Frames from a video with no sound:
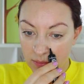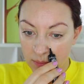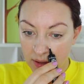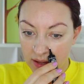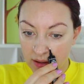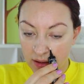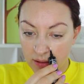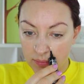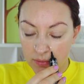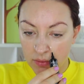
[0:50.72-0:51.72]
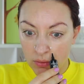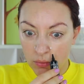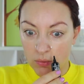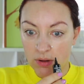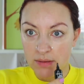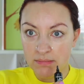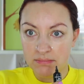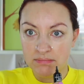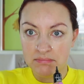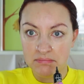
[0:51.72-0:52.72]
makeup. Oh,
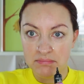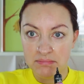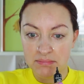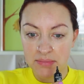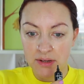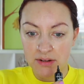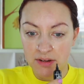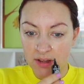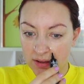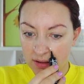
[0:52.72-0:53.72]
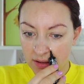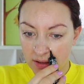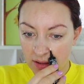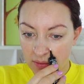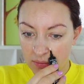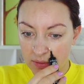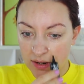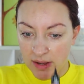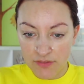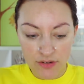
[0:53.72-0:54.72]
pardon you. We're
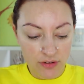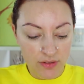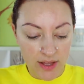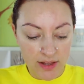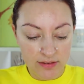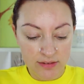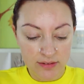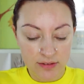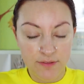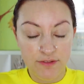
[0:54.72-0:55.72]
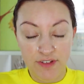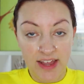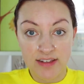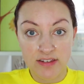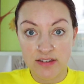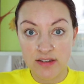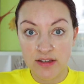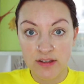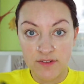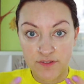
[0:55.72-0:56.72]
gonna have to do this face
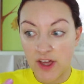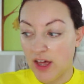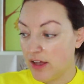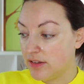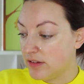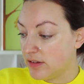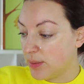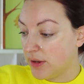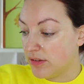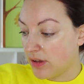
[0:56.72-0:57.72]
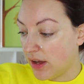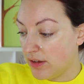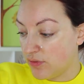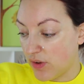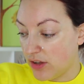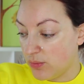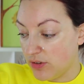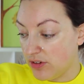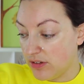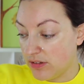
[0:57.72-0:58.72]
first as opposed to eyes first,
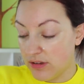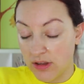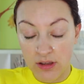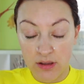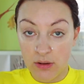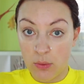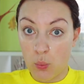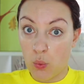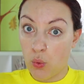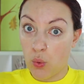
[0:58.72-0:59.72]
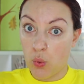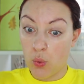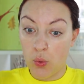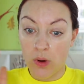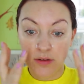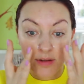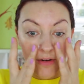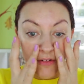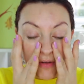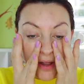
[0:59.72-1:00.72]
which is whew,
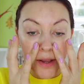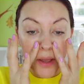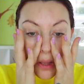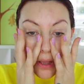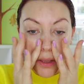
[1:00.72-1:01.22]
terrifying